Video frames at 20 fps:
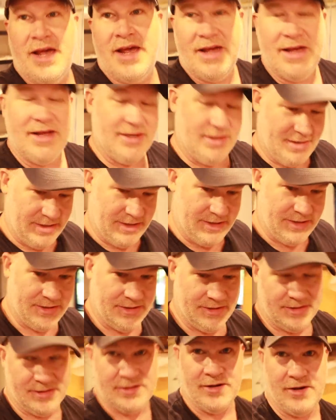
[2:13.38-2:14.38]
and
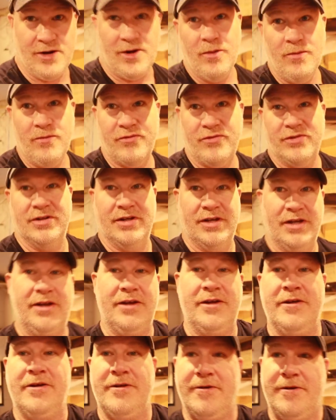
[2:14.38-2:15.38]

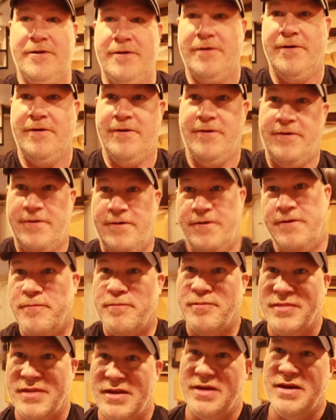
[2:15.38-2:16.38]
hopefully
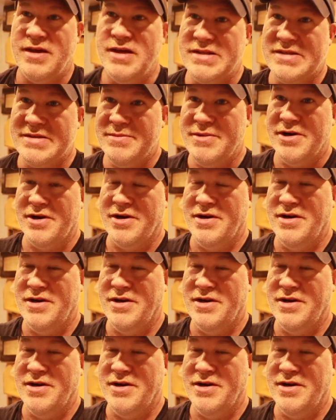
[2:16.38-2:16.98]
get some air